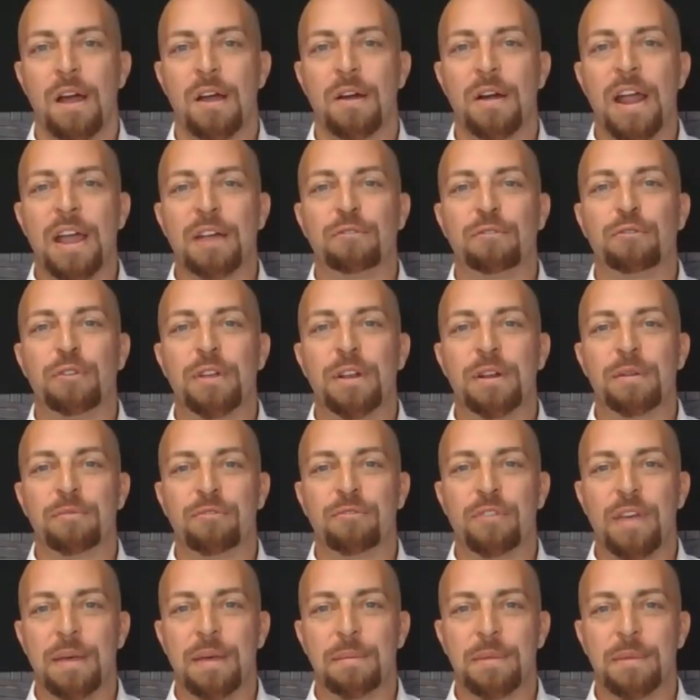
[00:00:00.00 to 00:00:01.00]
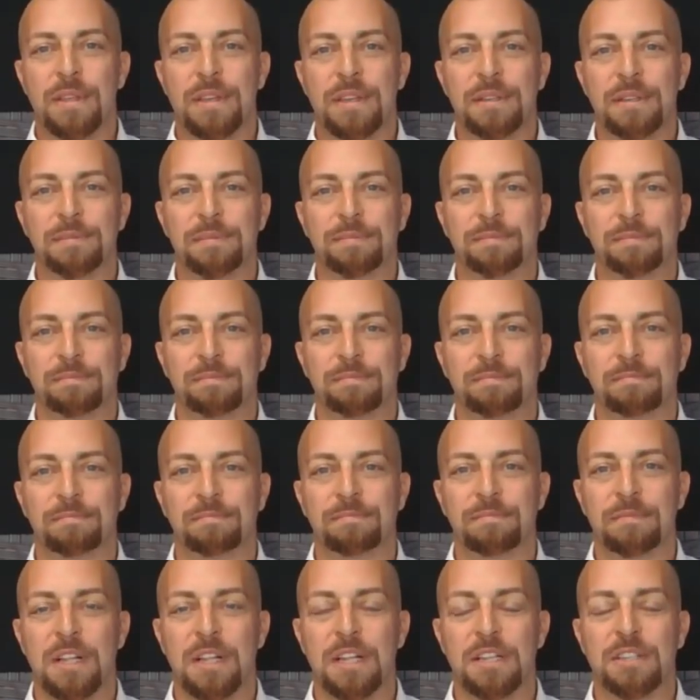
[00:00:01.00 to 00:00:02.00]
All right, Freedom Family,
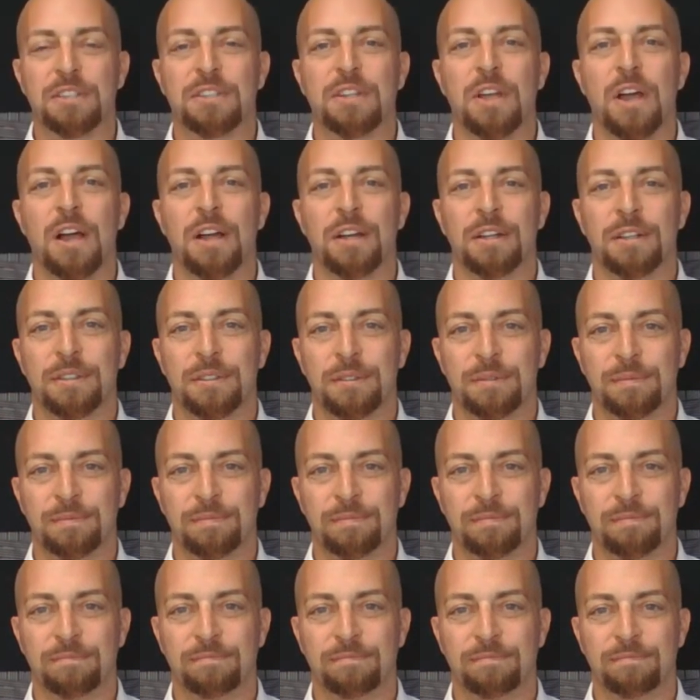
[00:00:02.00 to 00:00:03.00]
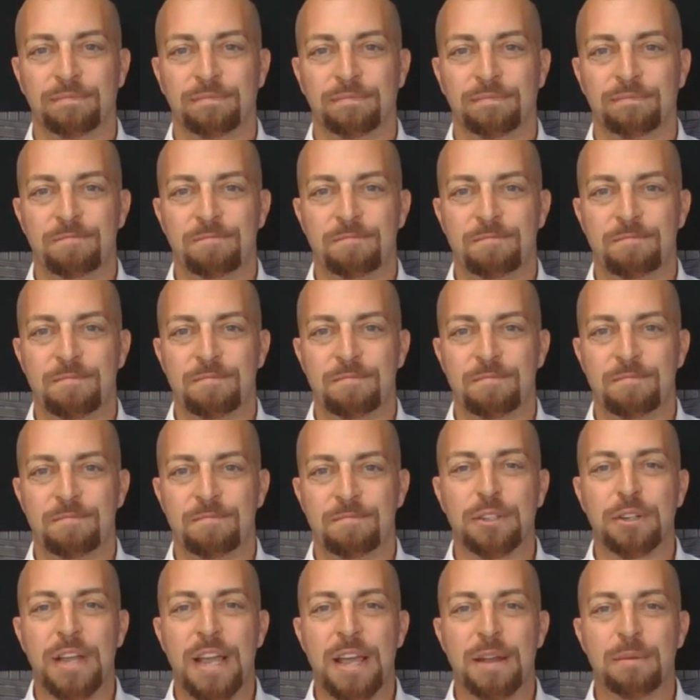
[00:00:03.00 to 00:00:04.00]
let's talk.
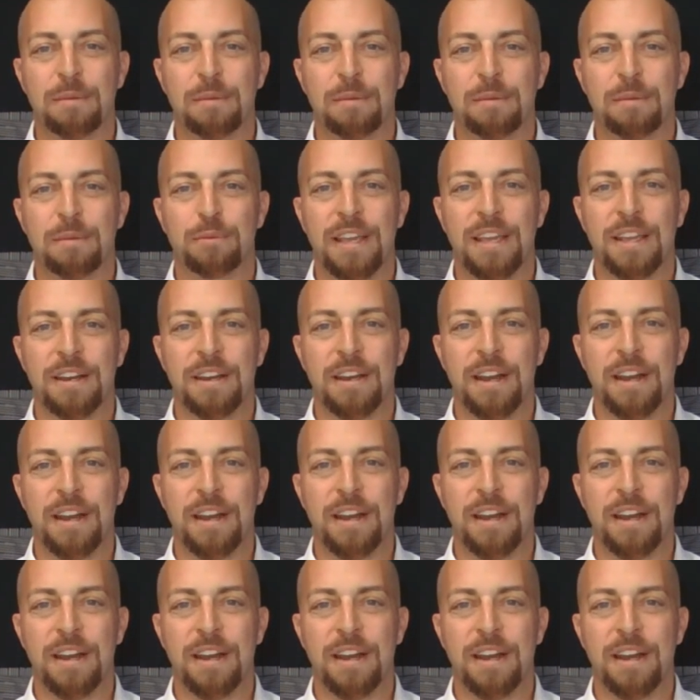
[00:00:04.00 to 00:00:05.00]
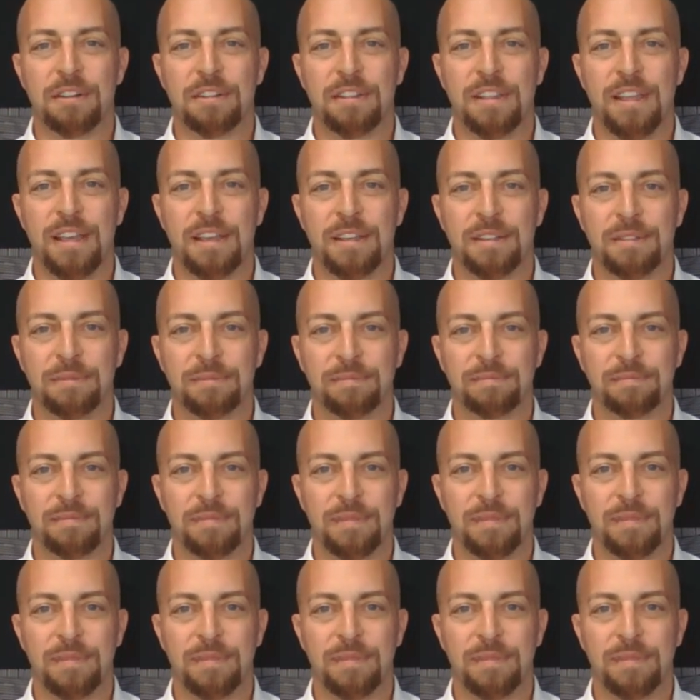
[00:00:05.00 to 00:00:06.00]
Things are getting pretty heated out there, aren't
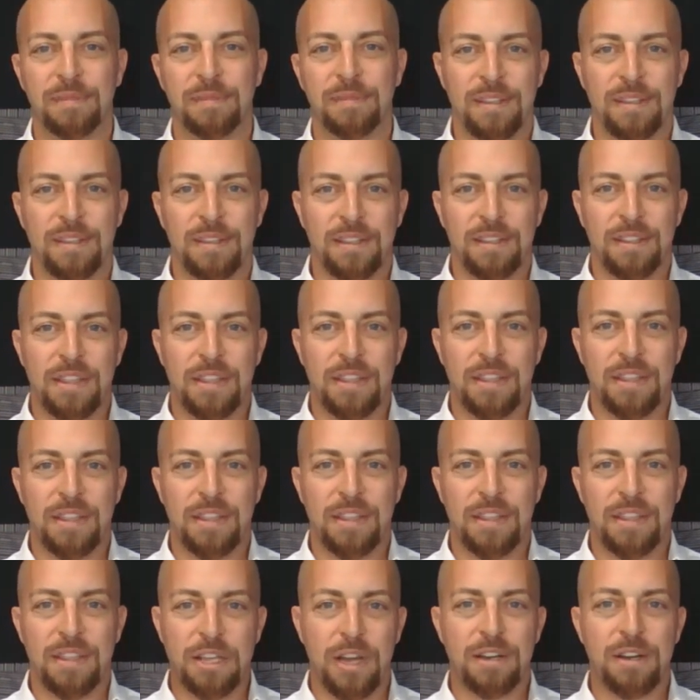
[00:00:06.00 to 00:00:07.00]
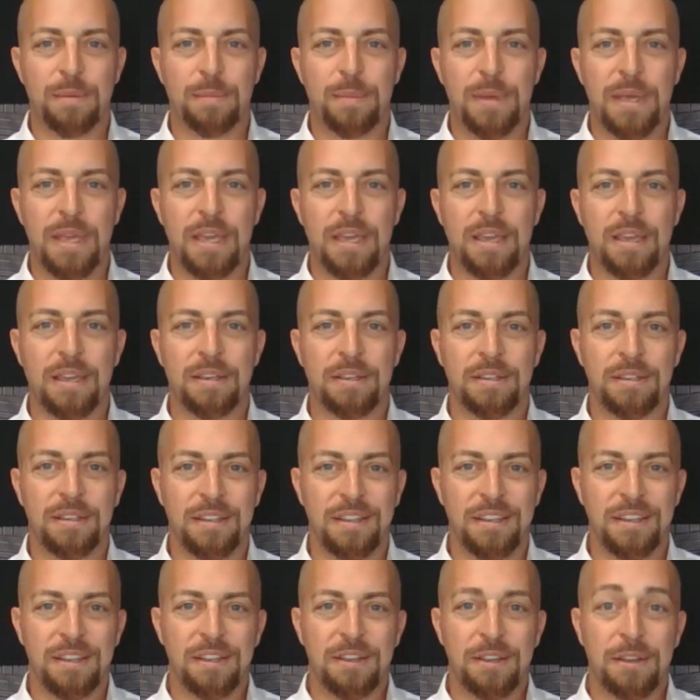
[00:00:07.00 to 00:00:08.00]
they? Things are getting to be
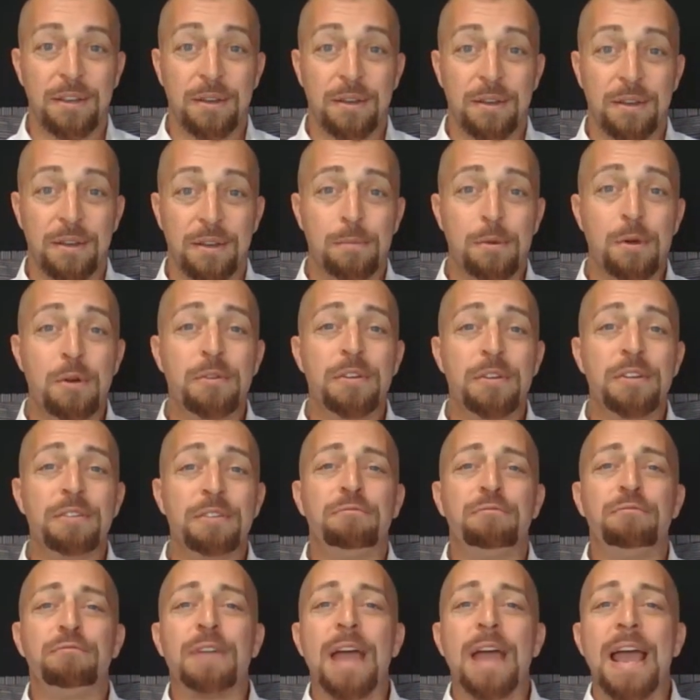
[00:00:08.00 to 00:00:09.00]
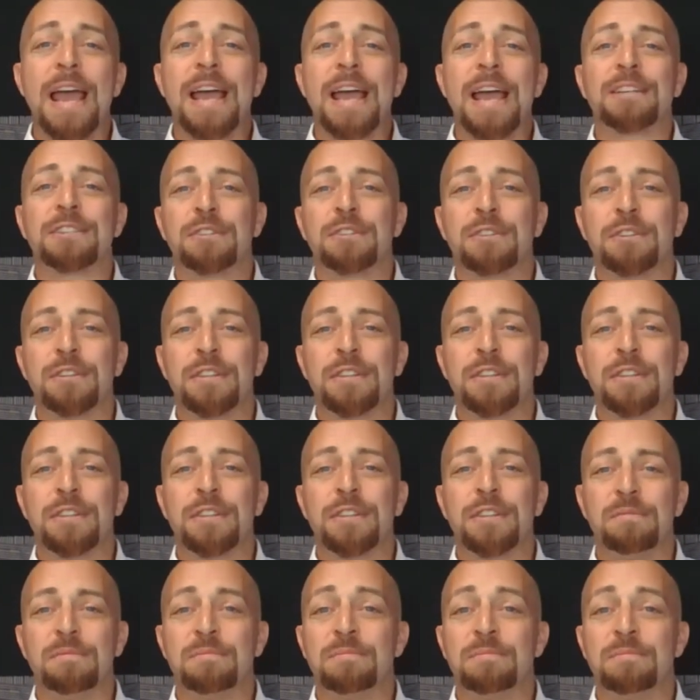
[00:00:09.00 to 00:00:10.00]
moving faster
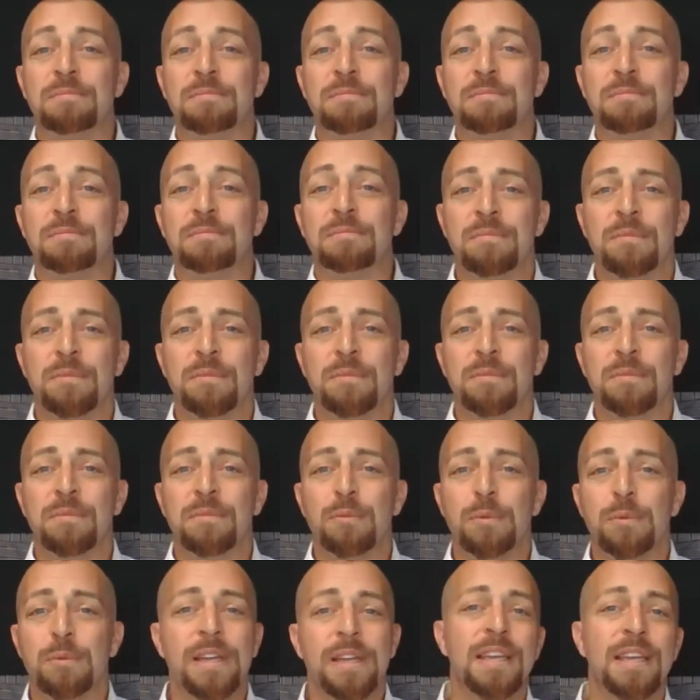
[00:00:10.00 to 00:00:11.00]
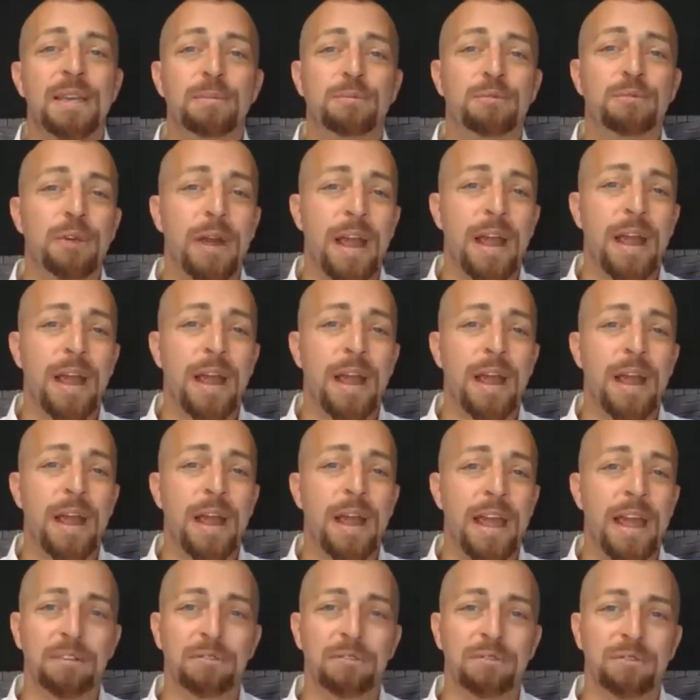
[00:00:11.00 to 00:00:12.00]
than we can keep track of.